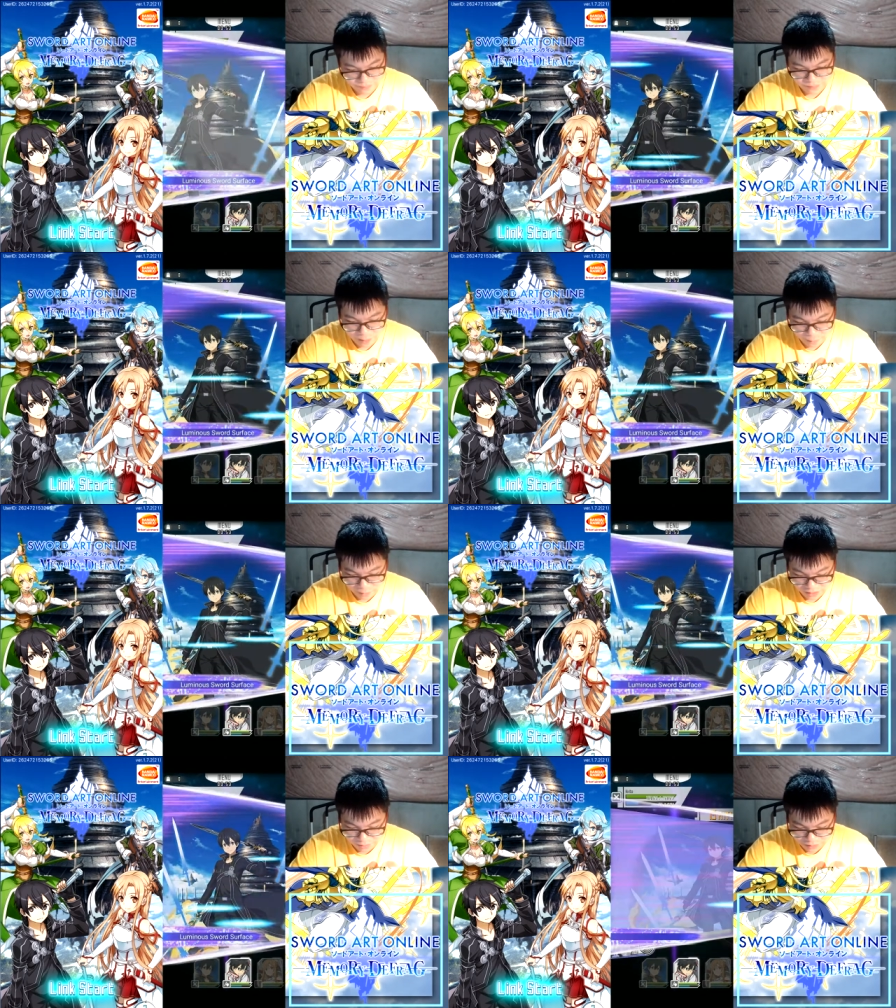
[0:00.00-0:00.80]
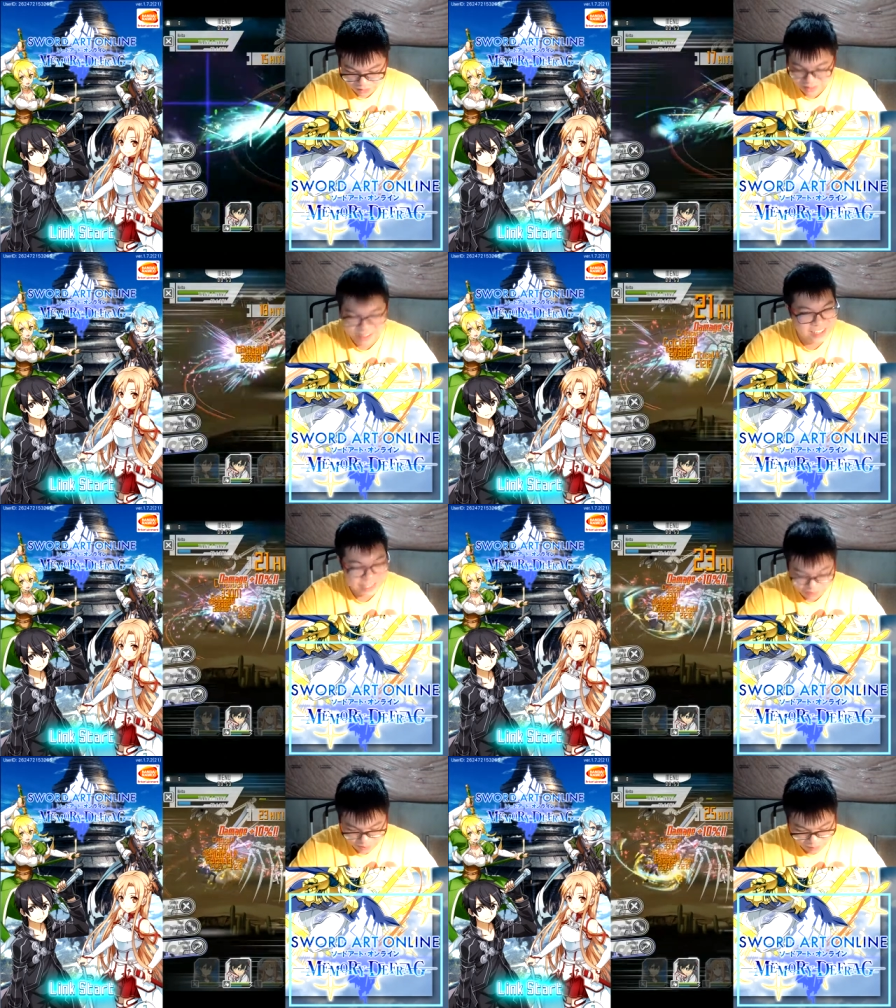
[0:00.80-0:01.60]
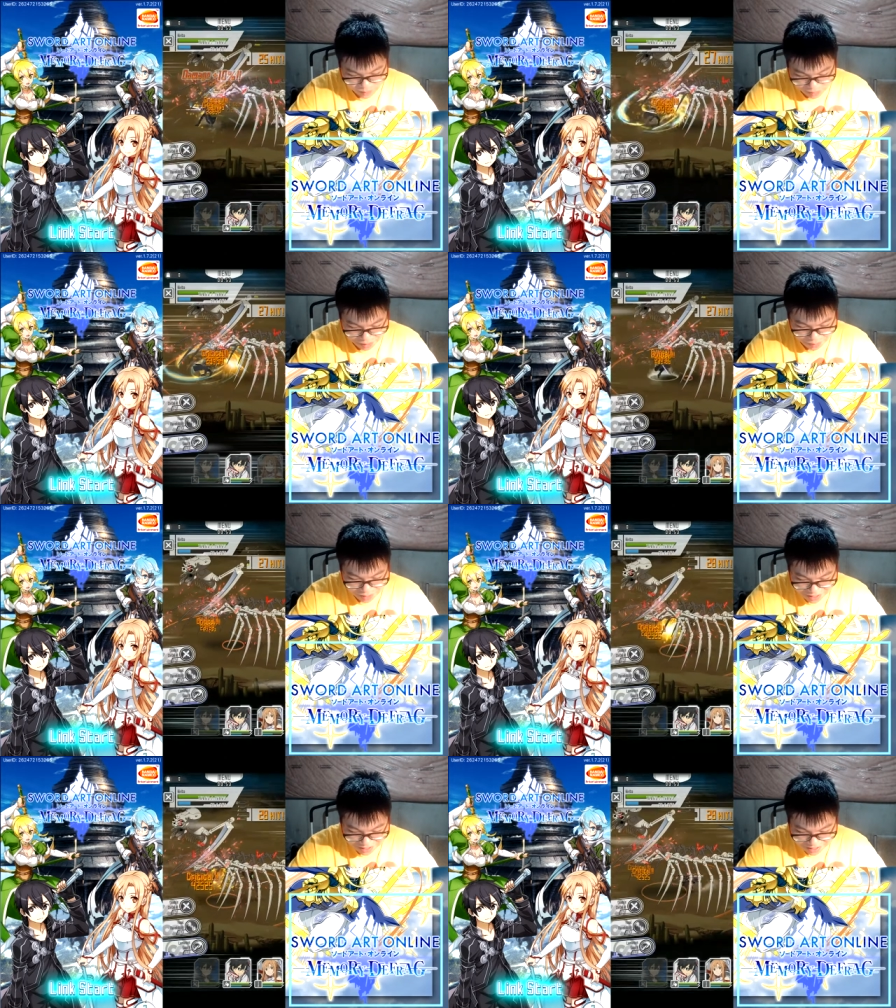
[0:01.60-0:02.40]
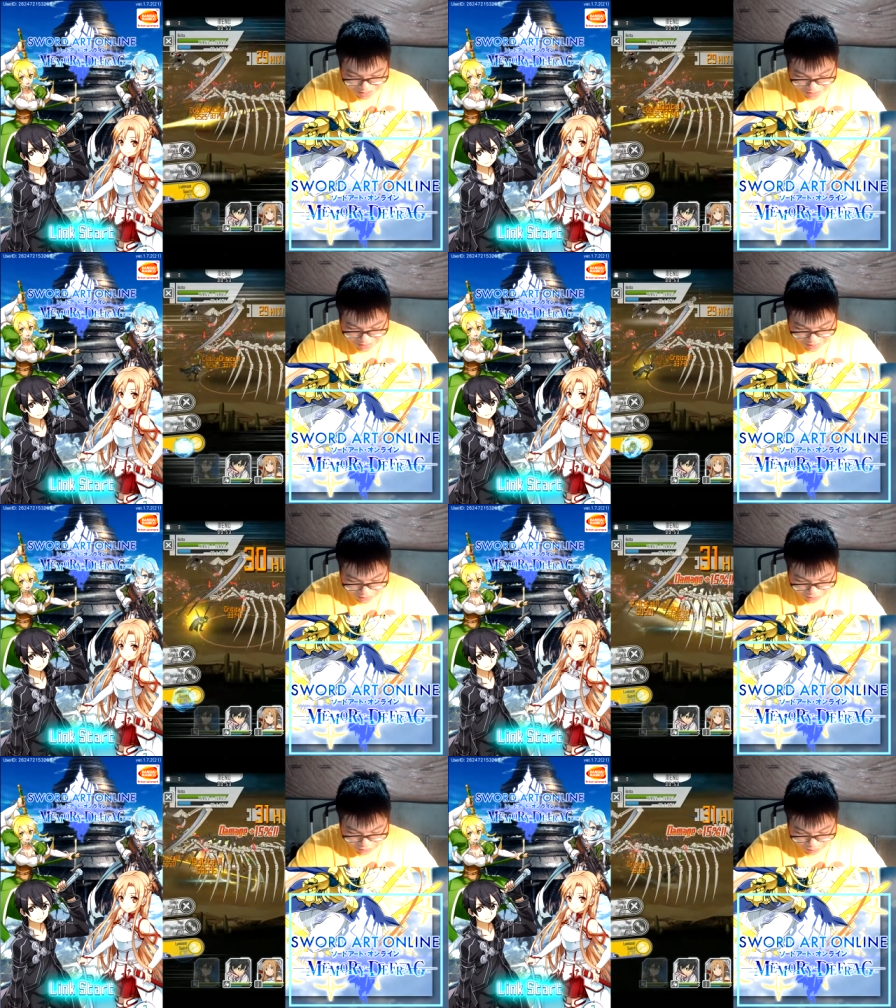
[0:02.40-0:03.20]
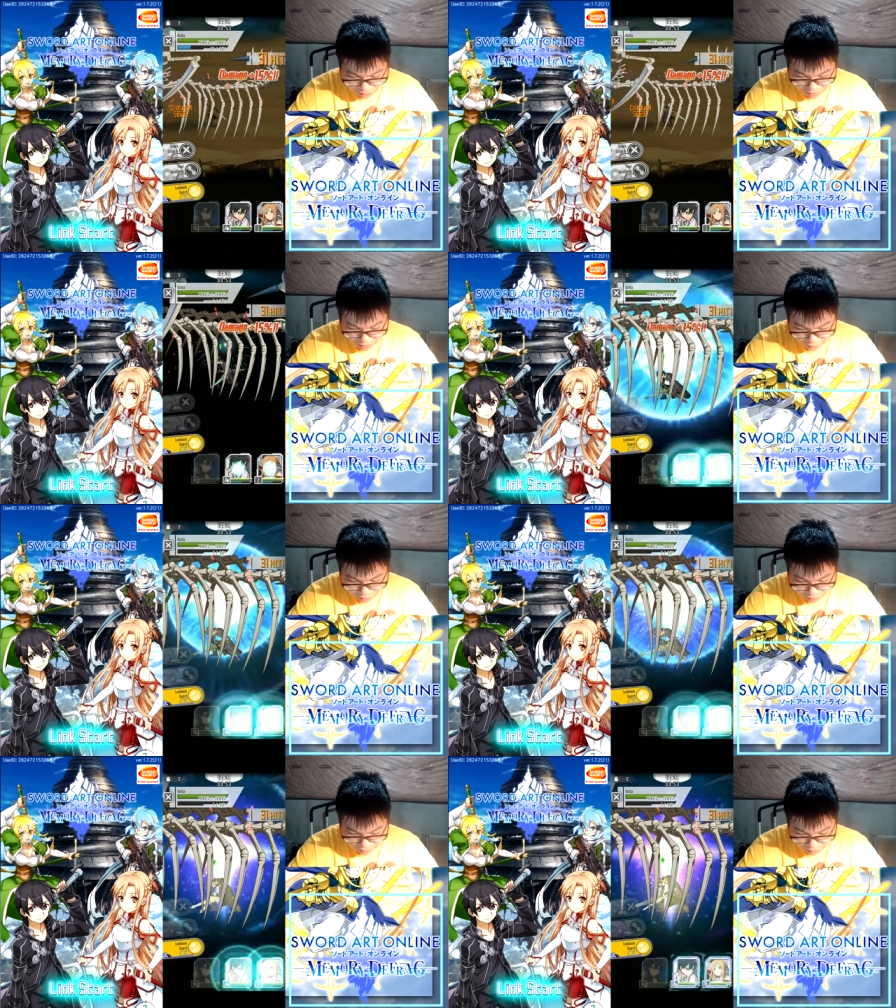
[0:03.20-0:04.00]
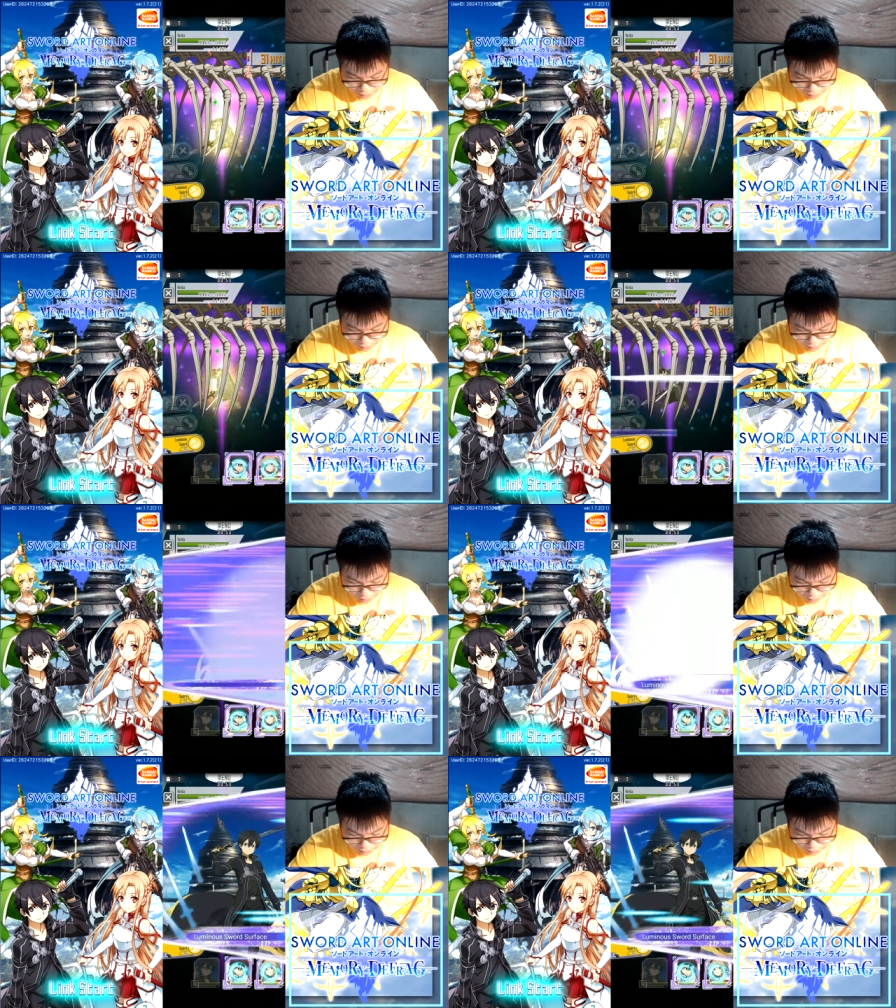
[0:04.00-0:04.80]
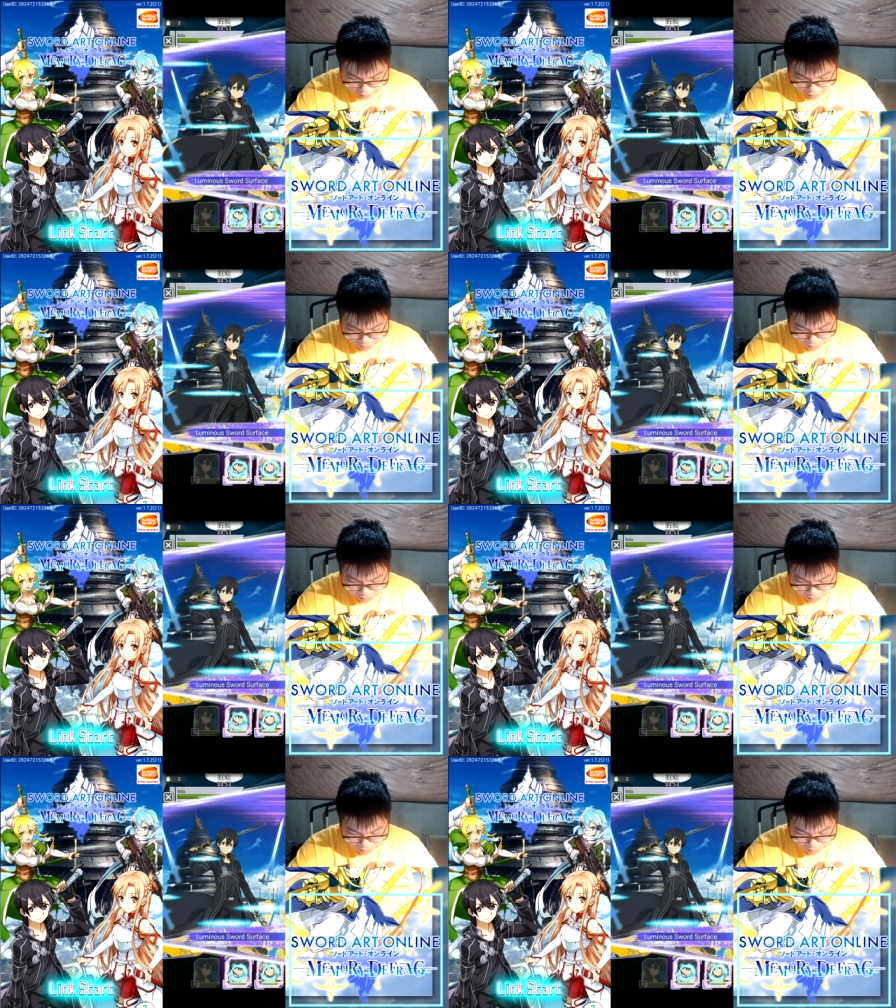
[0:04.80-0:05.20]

F it. I'm just gonna access this now. It should be enough. If it's